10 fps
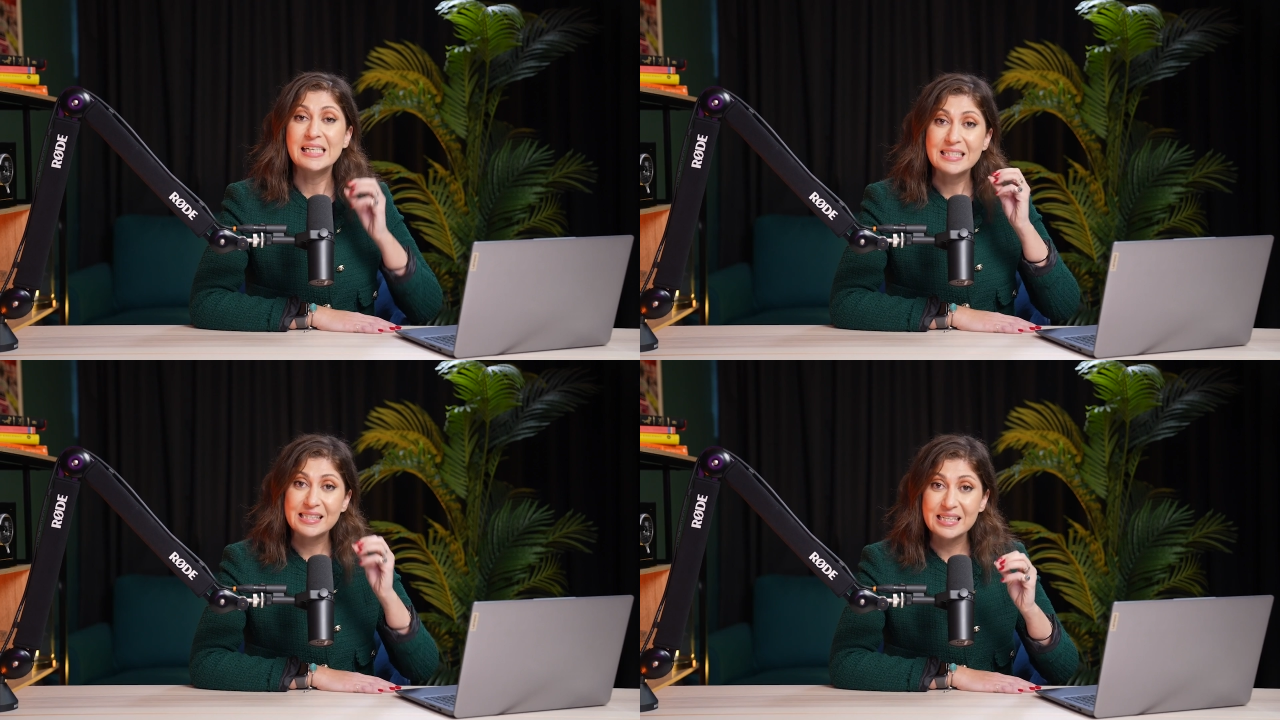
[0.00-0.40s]

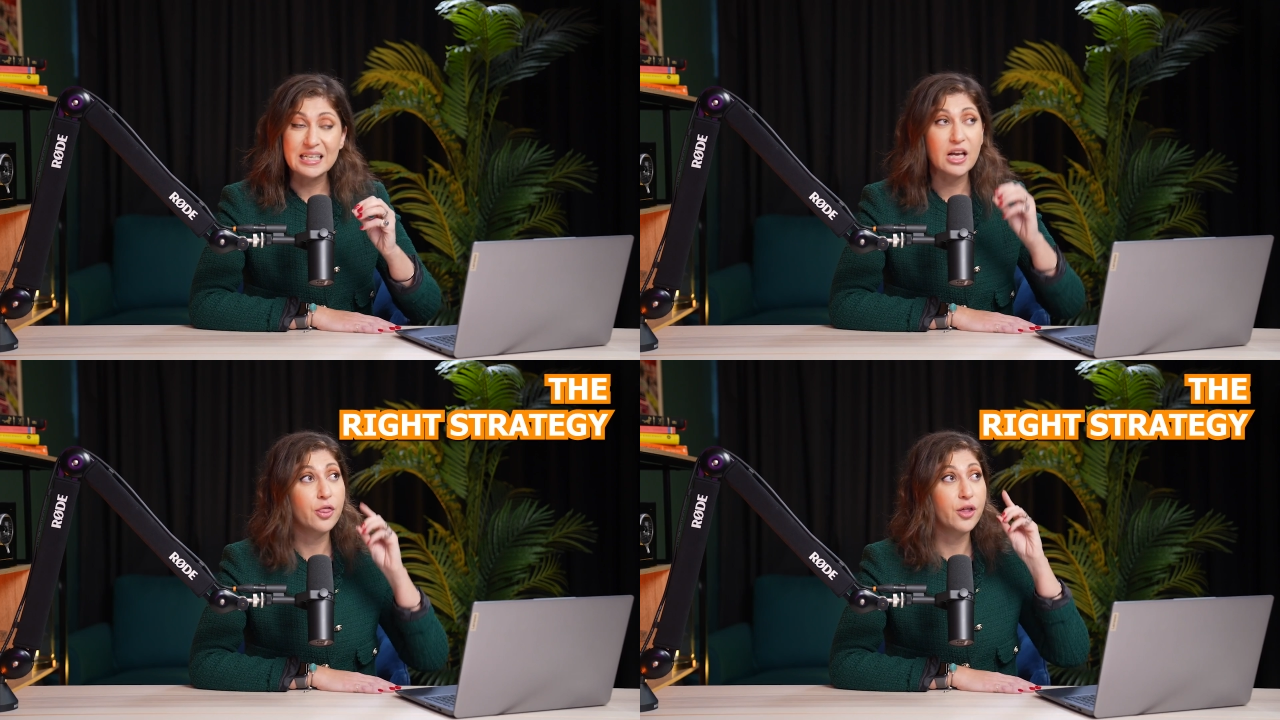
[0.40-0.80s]

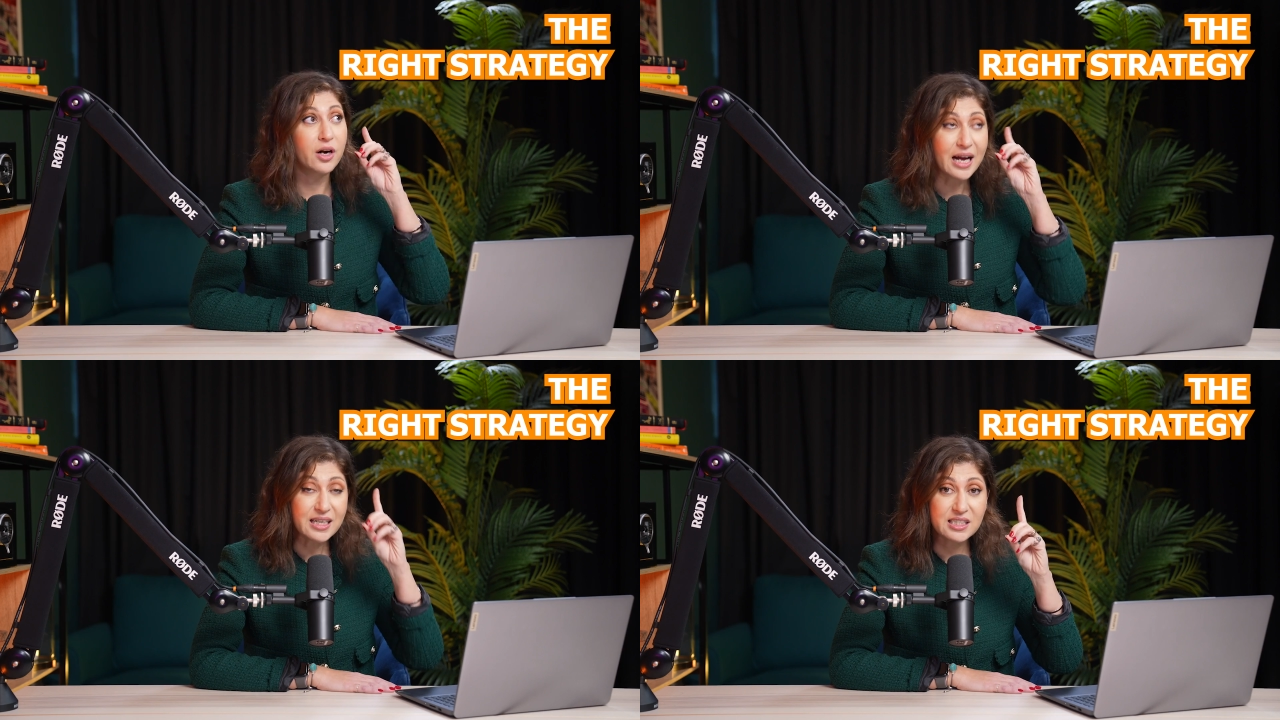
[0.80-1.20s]
See, the
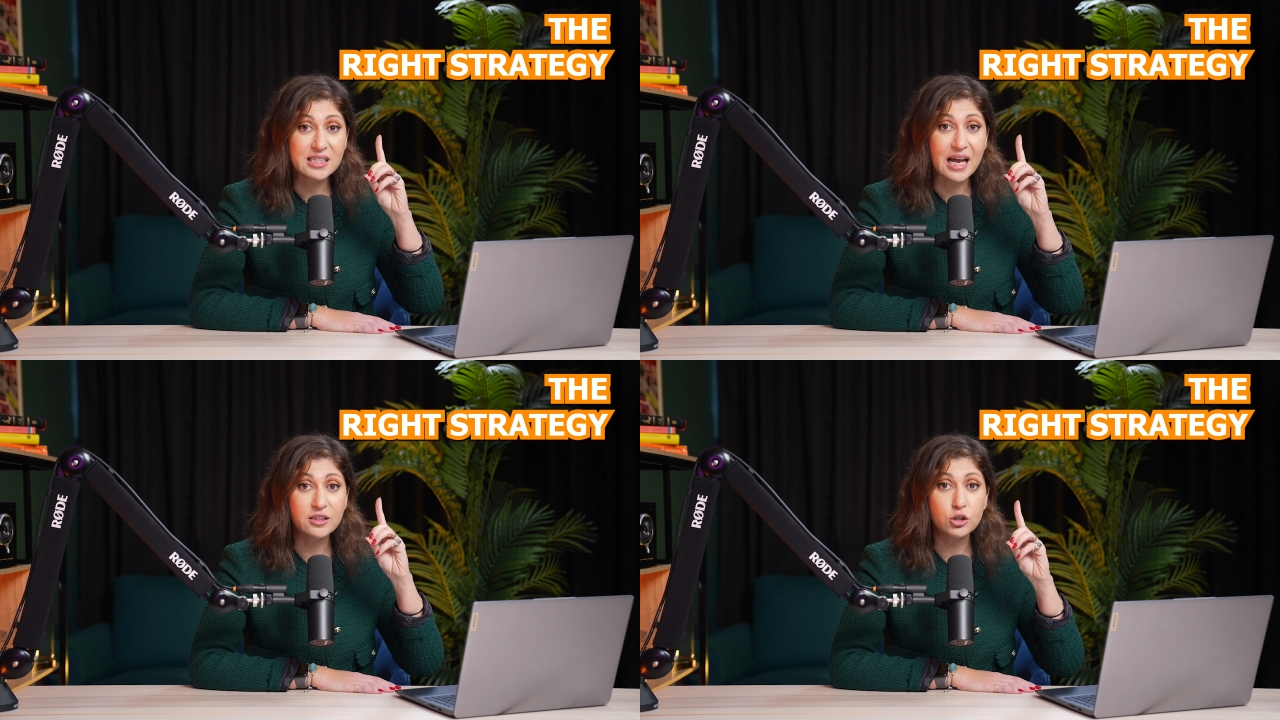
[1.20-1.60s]
right
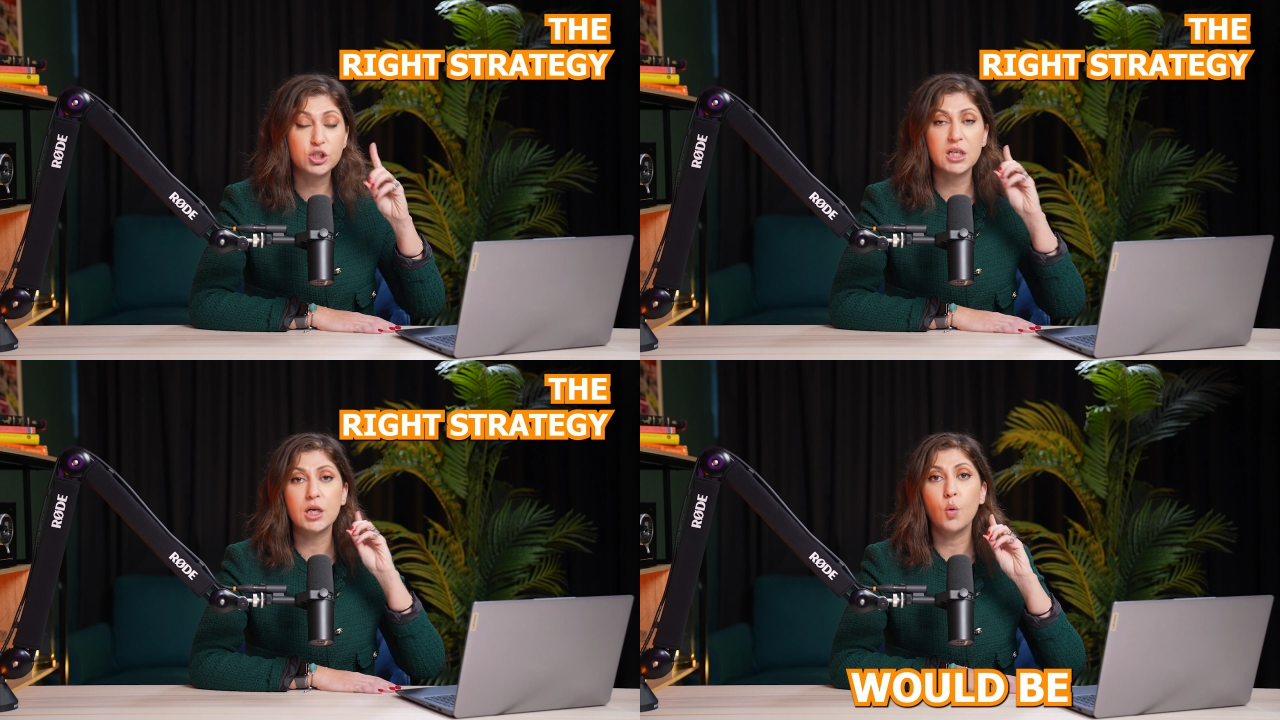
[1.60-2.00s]

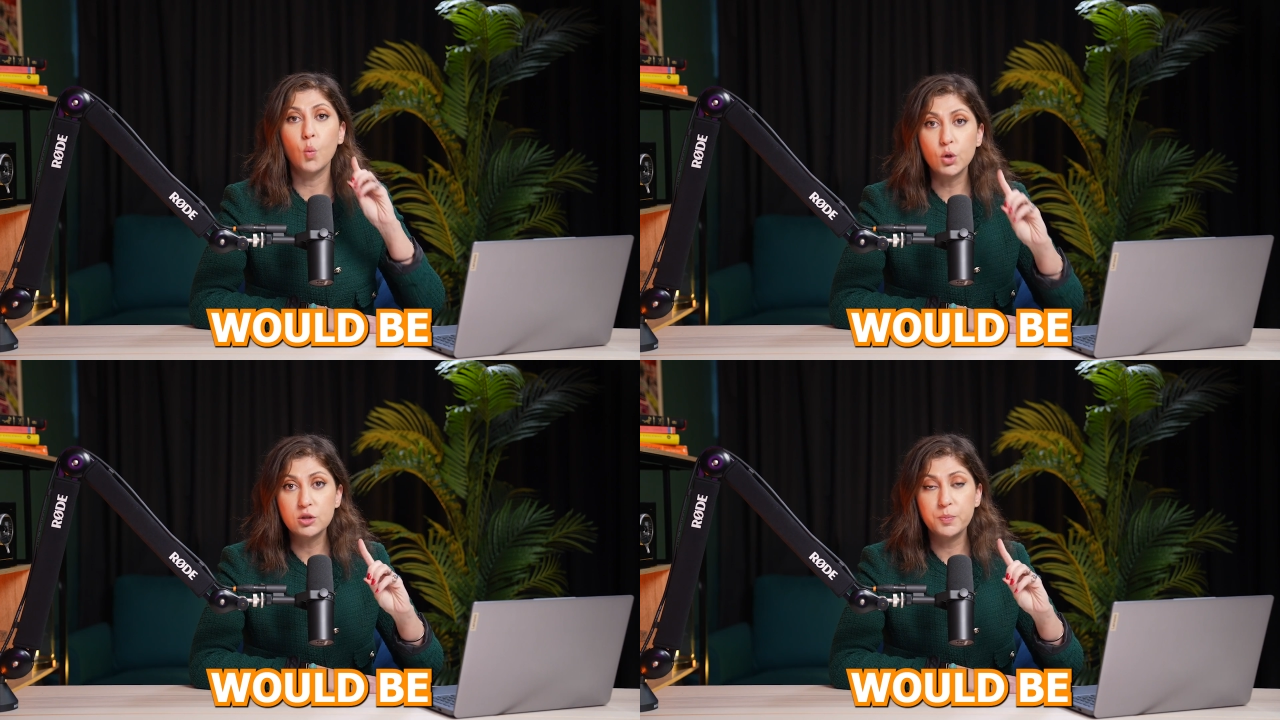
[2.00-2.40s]
strategy
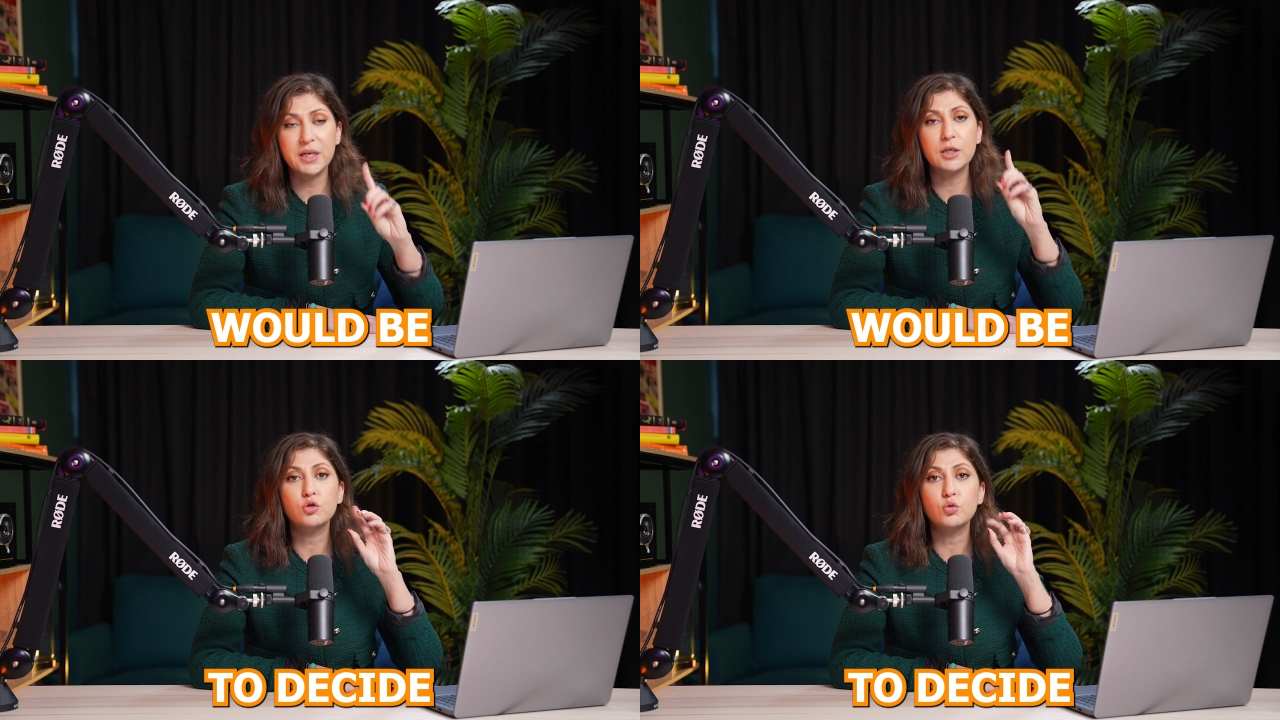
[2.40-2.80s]
would
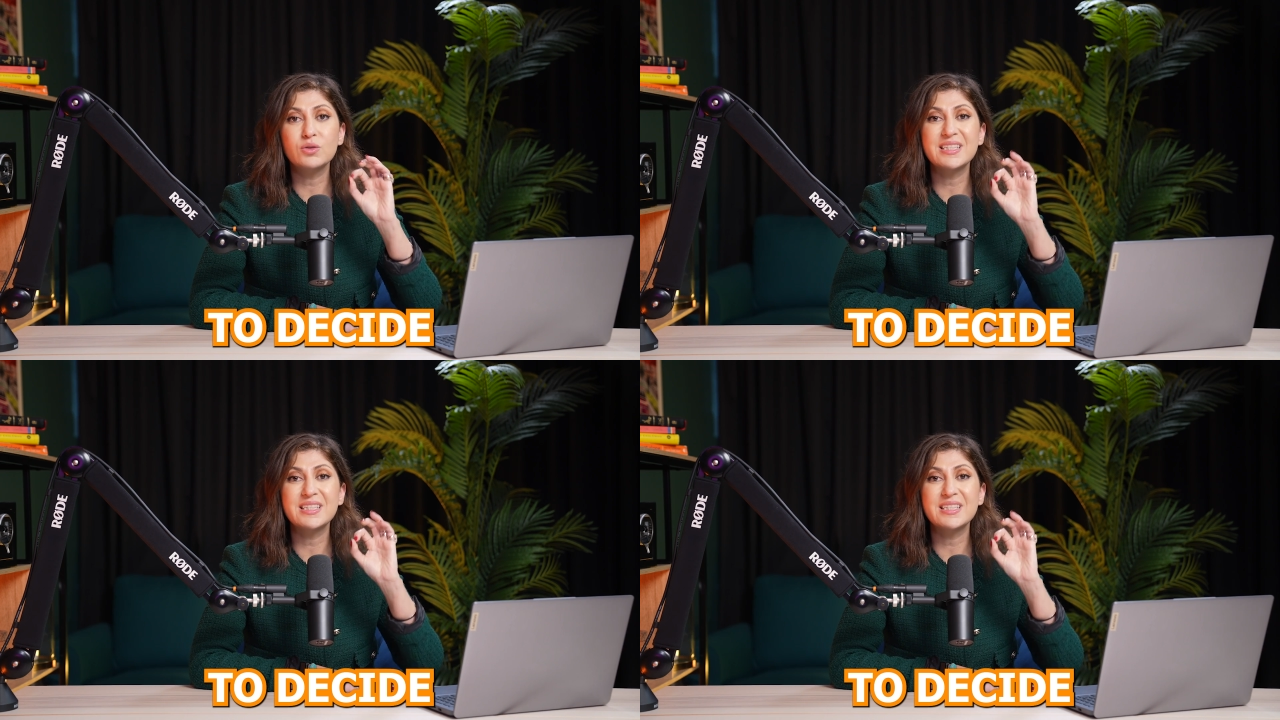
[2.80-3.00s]
be to